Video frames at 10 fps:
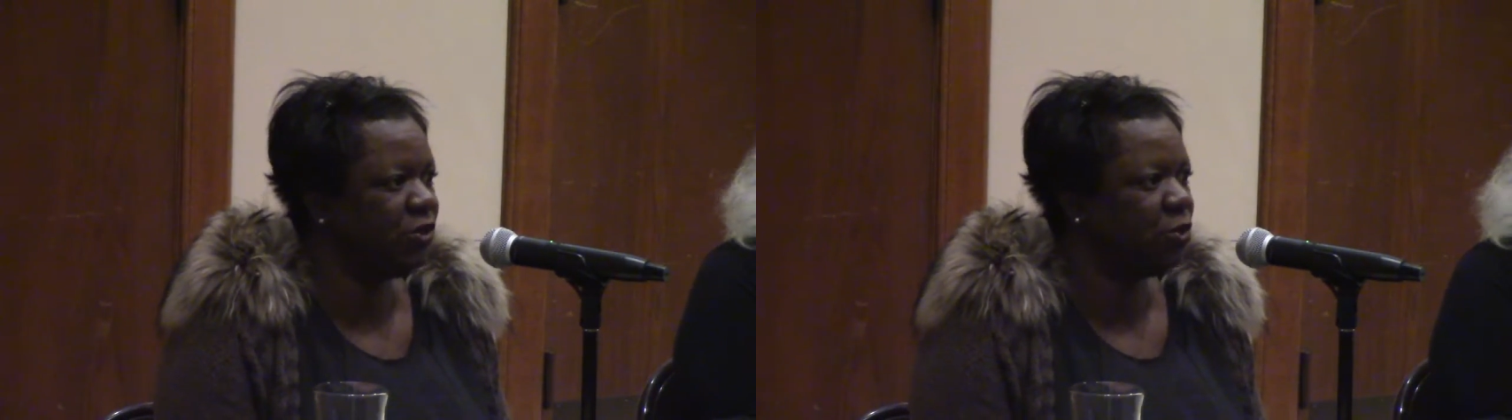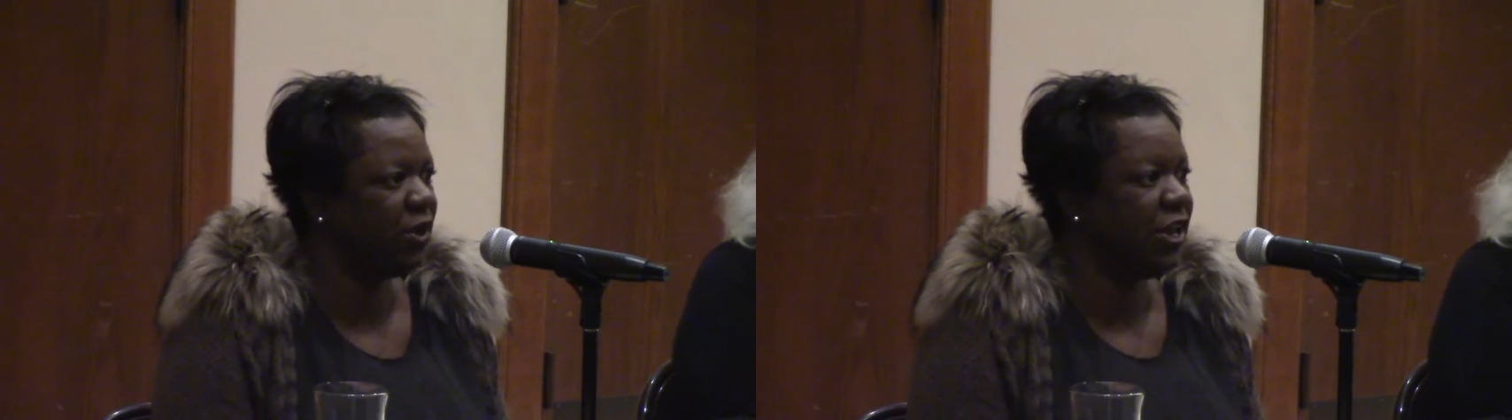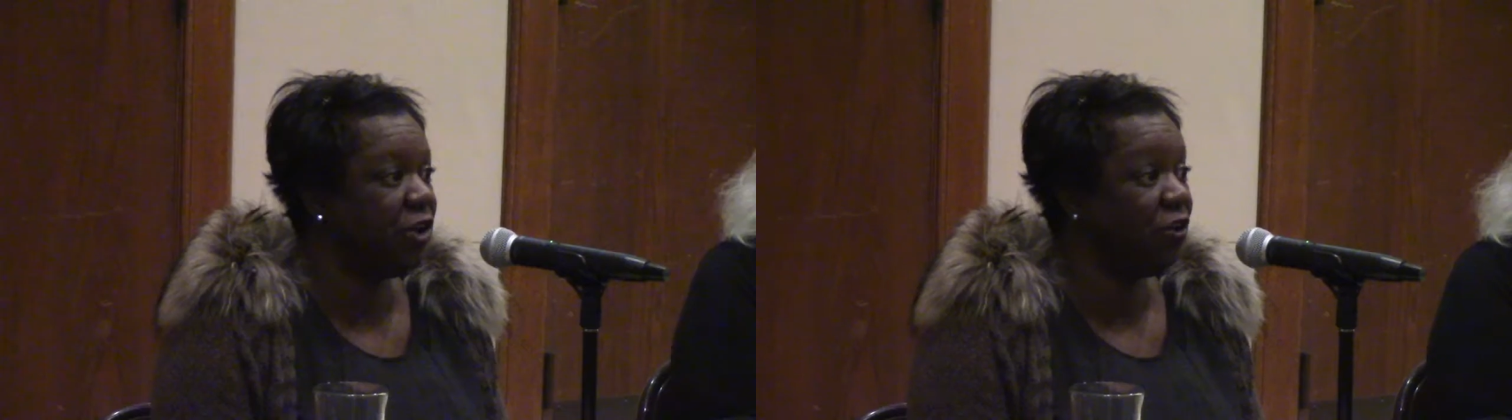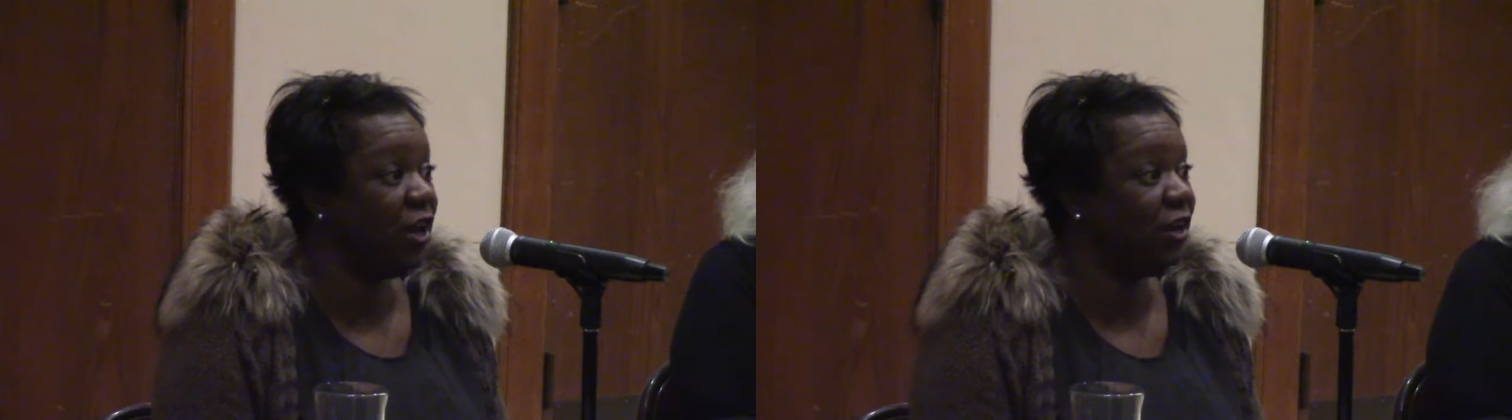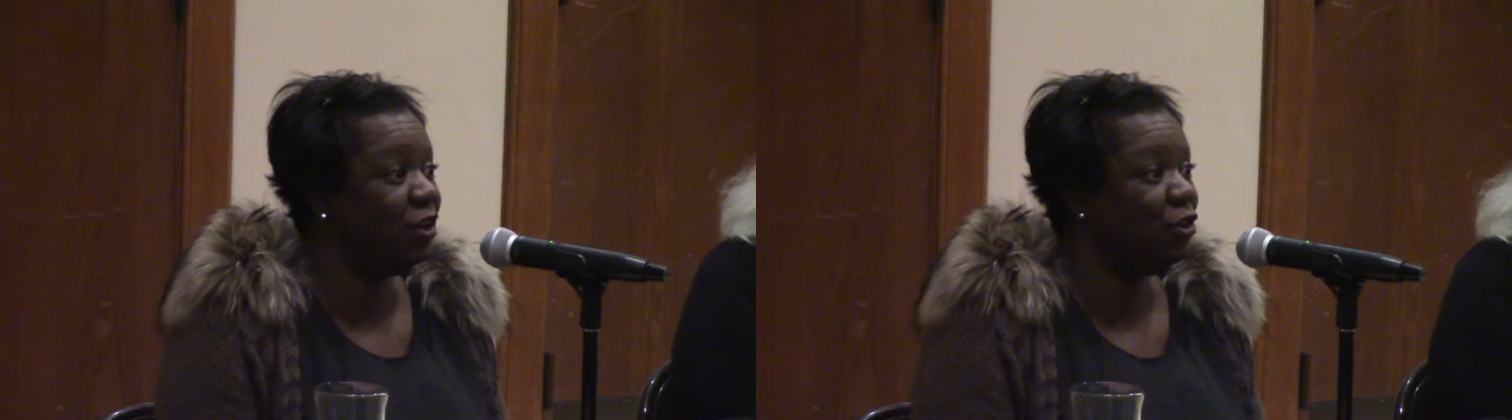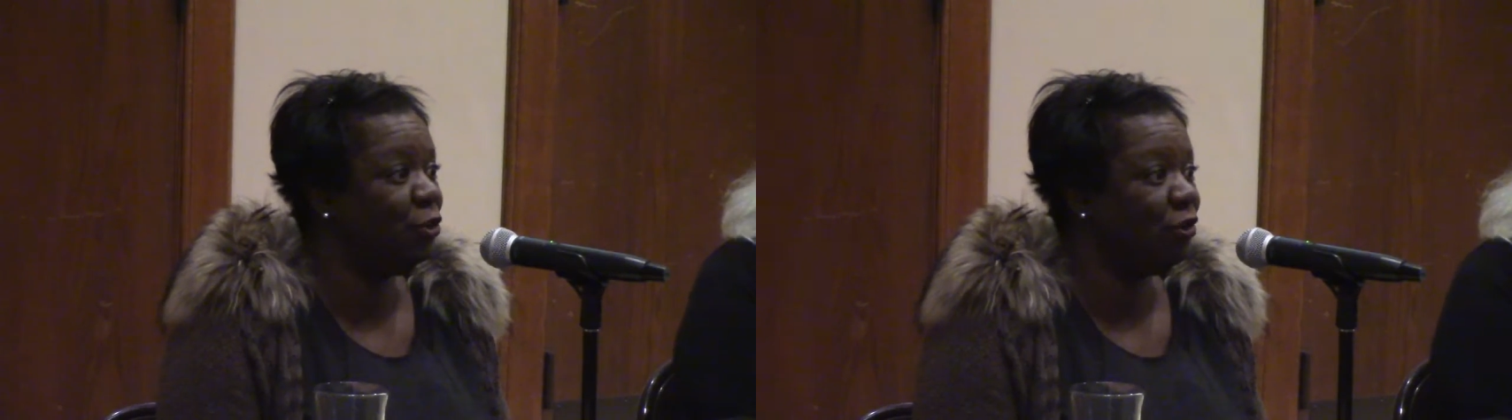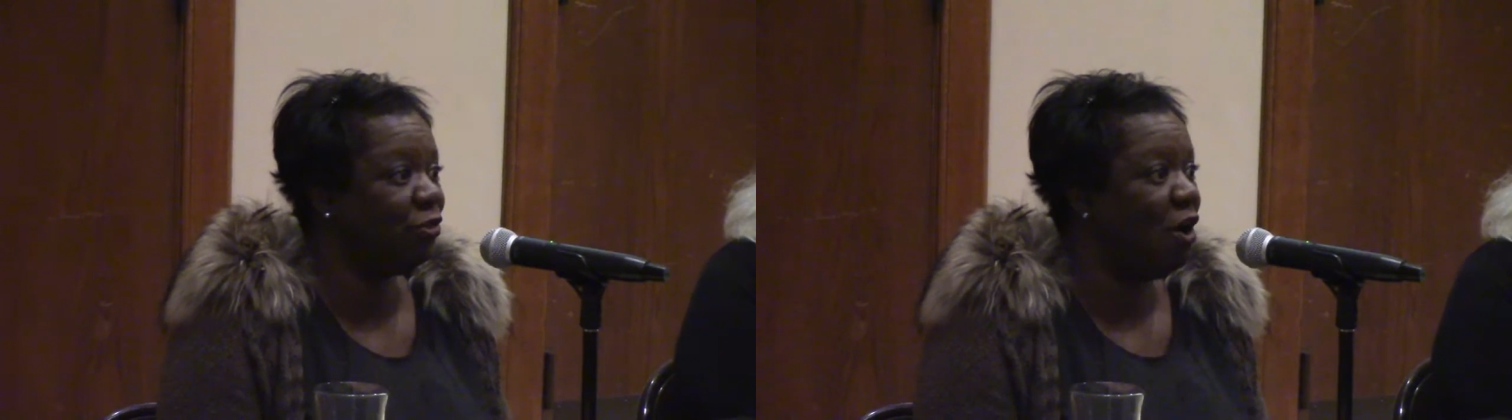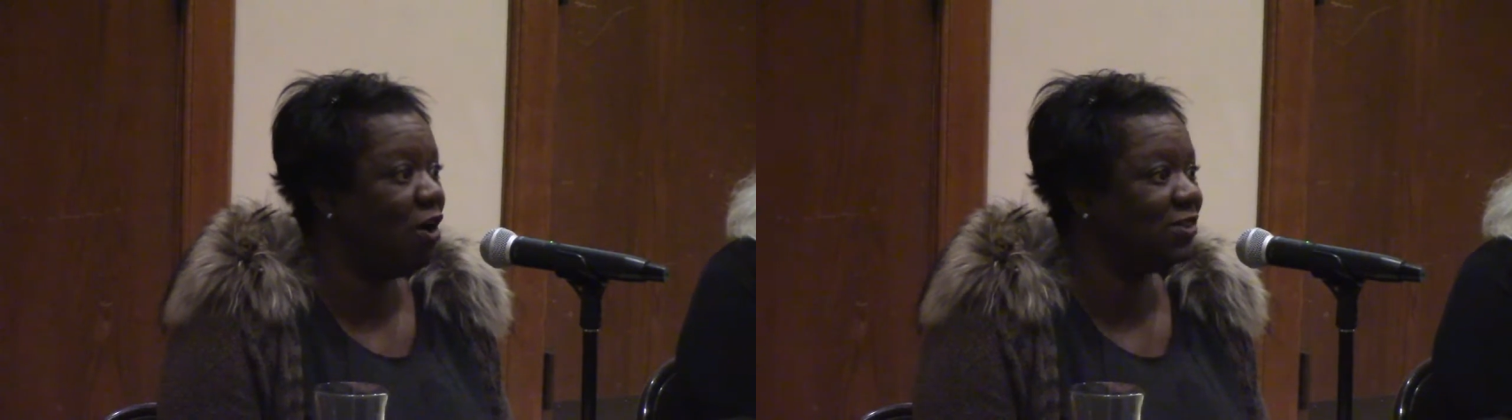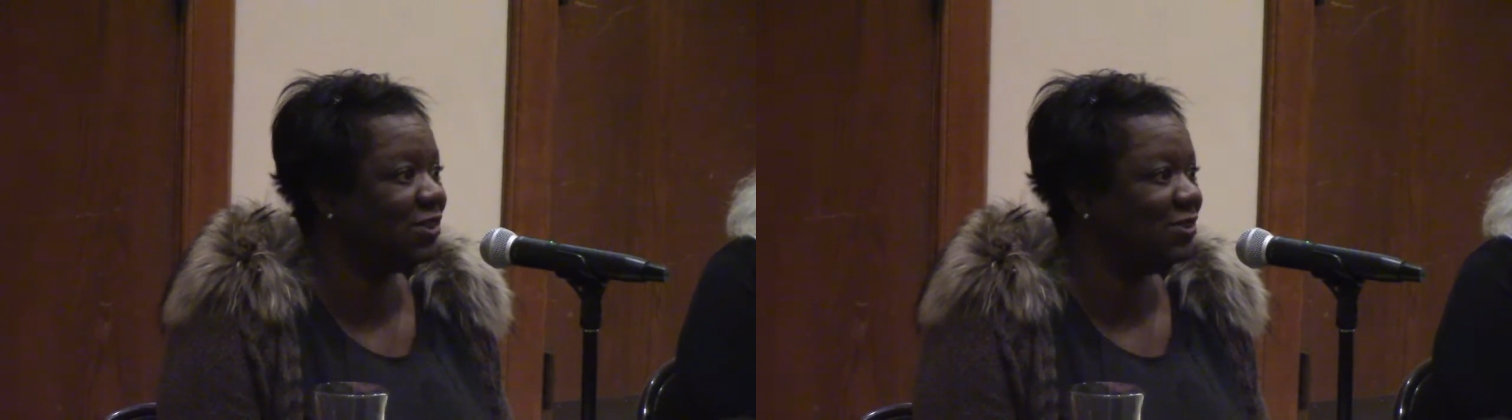sort of hearing your thoughts.